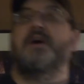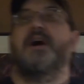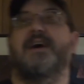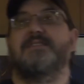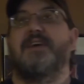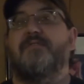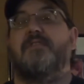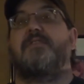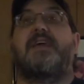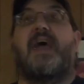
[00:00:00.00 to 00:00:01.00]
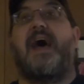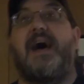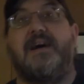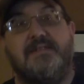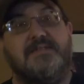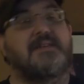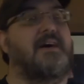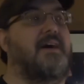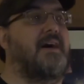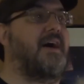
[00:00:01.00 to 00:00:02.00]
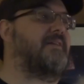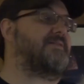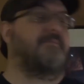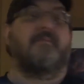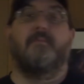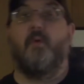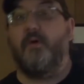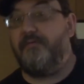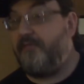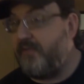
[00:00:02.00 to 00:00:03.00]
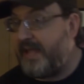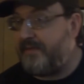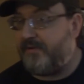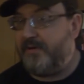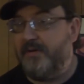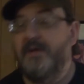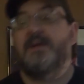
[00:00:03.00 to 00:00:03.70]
definitely adds some more flavor